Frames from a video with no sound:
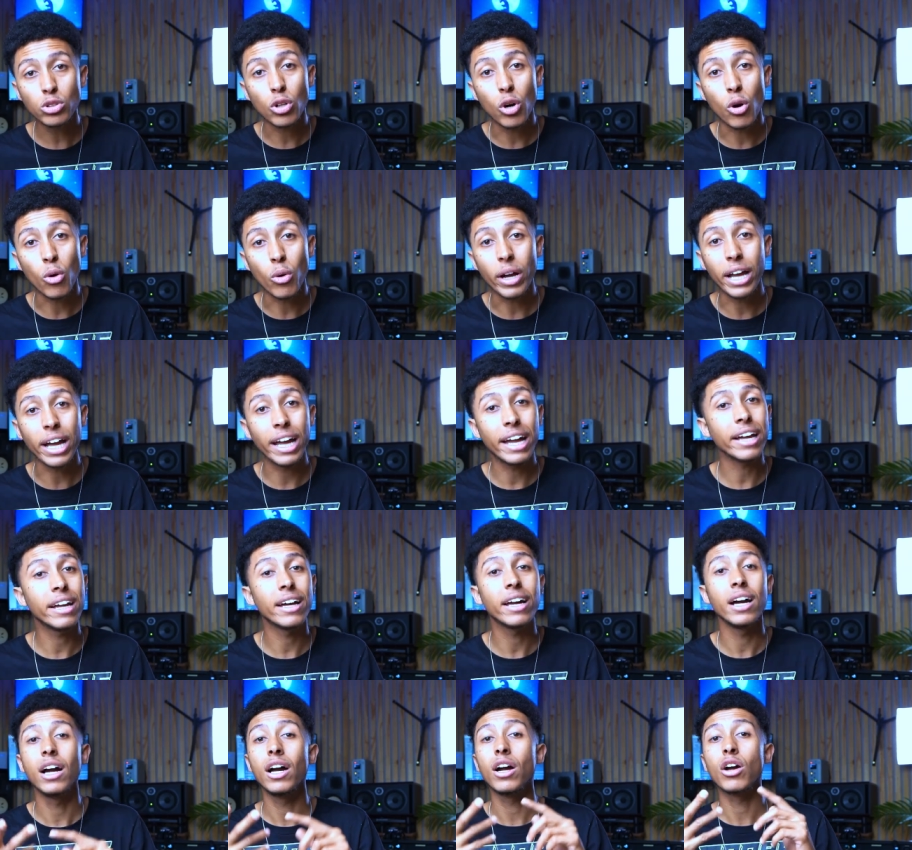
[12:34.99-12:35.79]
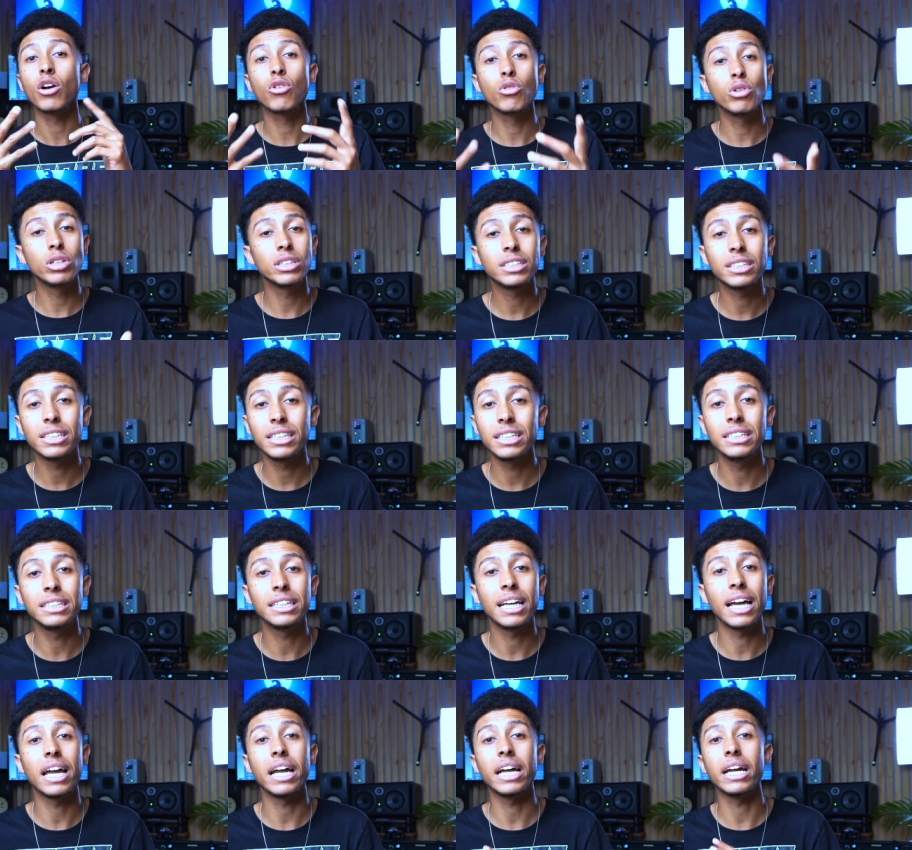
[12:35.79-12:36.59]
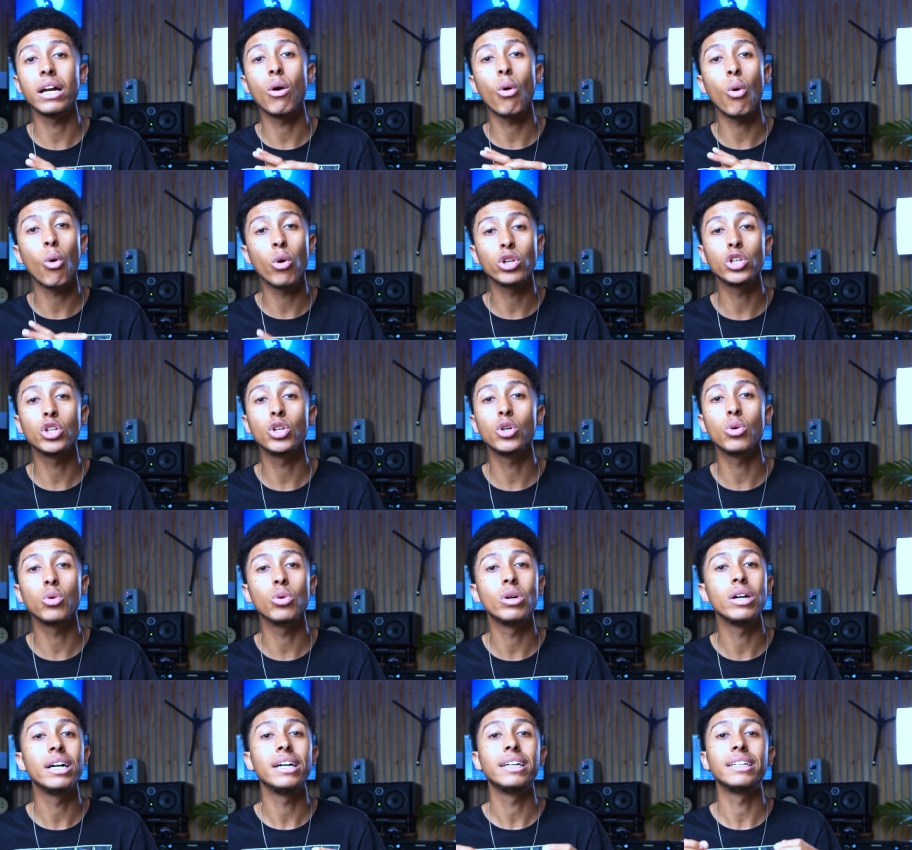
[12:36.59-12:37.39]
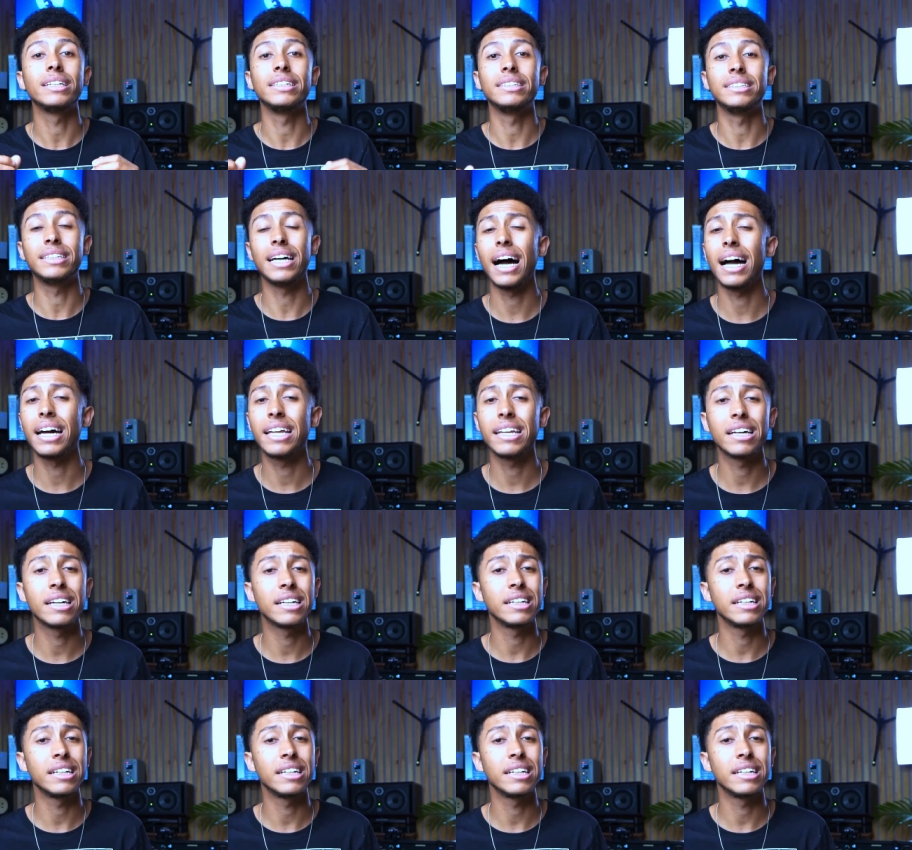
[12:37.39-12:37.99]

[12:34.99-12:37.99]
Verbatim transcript: Okay, Chris is an audio designer.